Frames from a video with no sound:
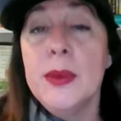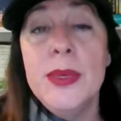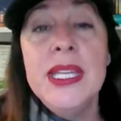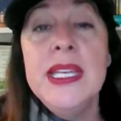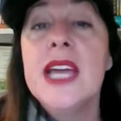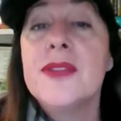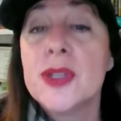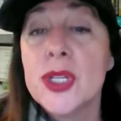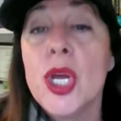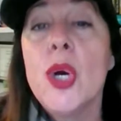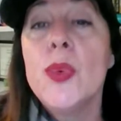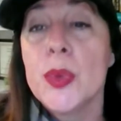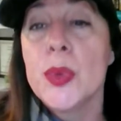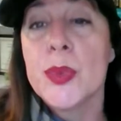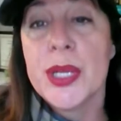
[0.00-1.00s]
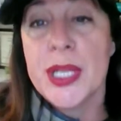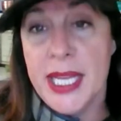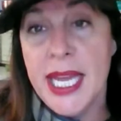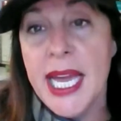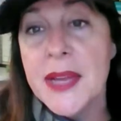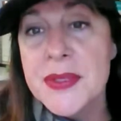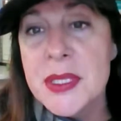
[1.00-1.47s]
never know when we're going to
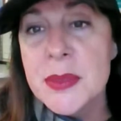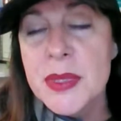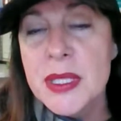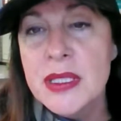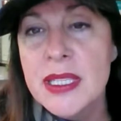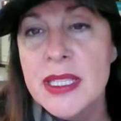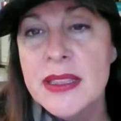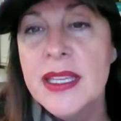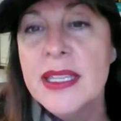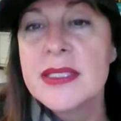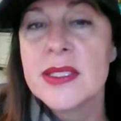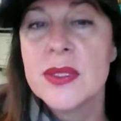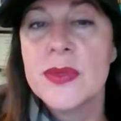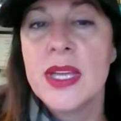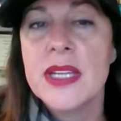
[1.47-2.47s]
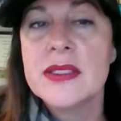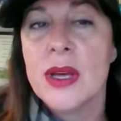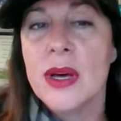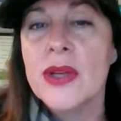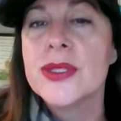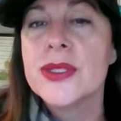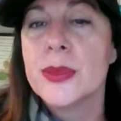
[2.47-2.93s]
have something like that. So that's
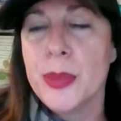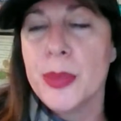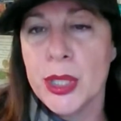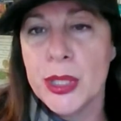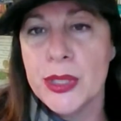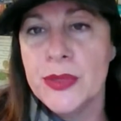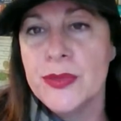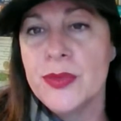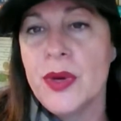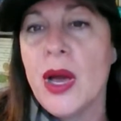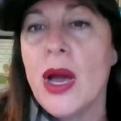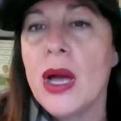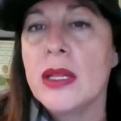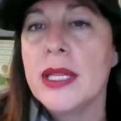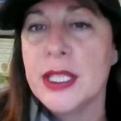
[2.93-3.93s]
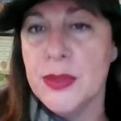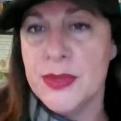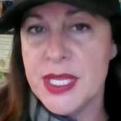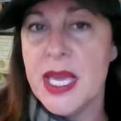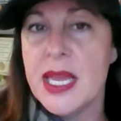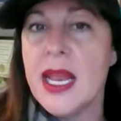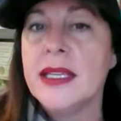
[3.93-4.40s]
also part of, like you
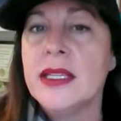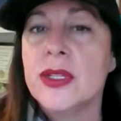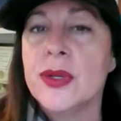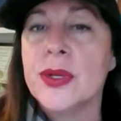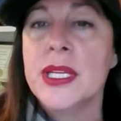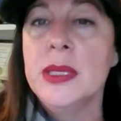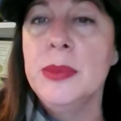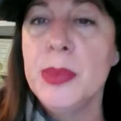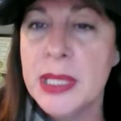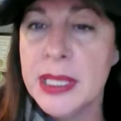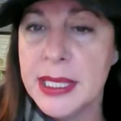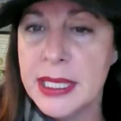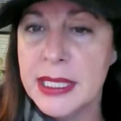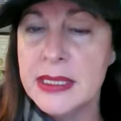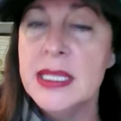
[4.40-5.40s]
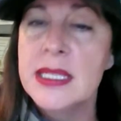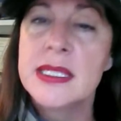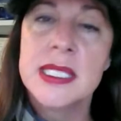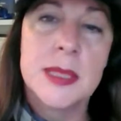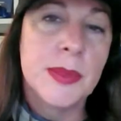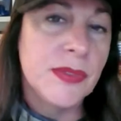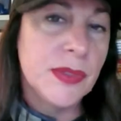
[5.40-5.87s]
said, I could create a plan.
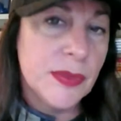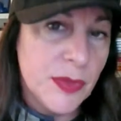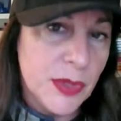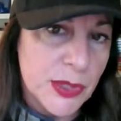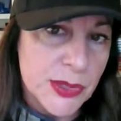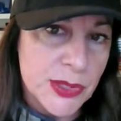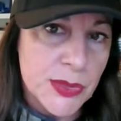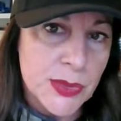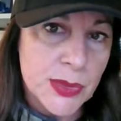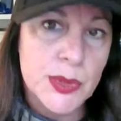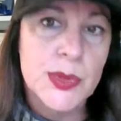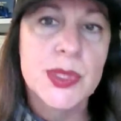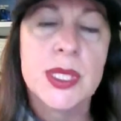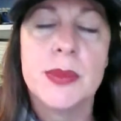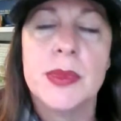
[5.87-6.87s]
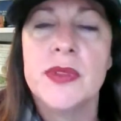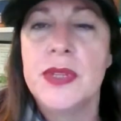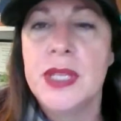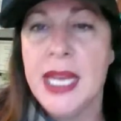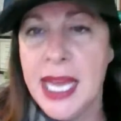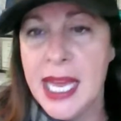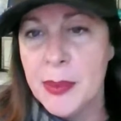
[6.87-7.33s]
Some of it falls through, some of
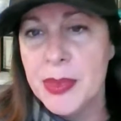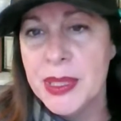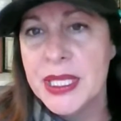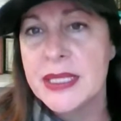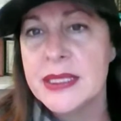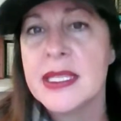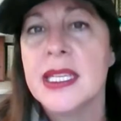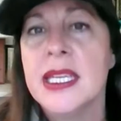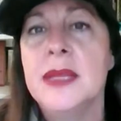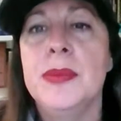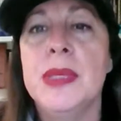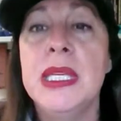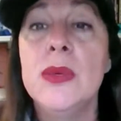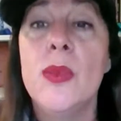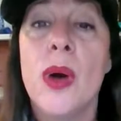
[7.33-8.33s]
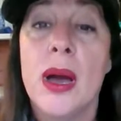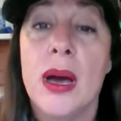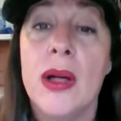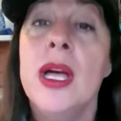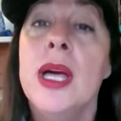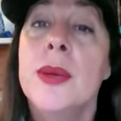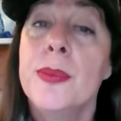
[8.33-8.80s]
it happens. And
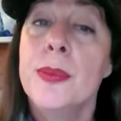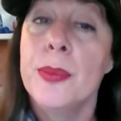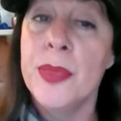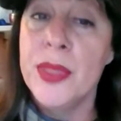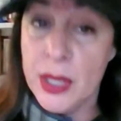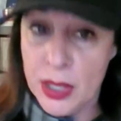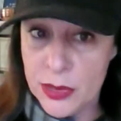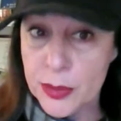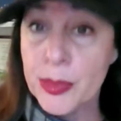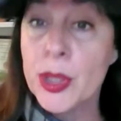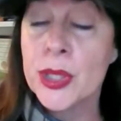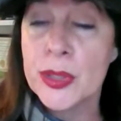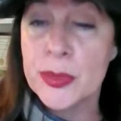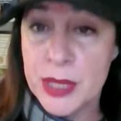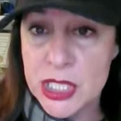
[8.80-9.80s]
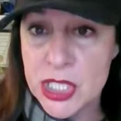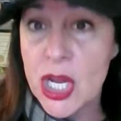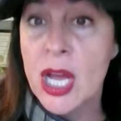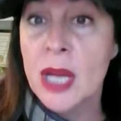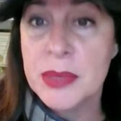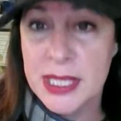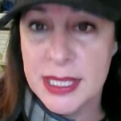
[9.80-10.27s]
meanwhile, the other part of my
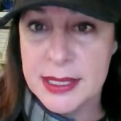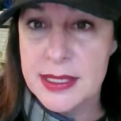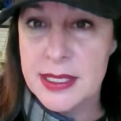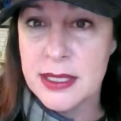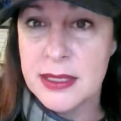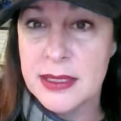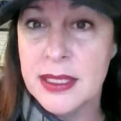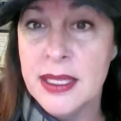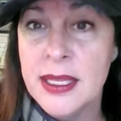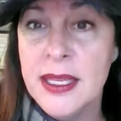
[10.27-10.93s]
job kicks in.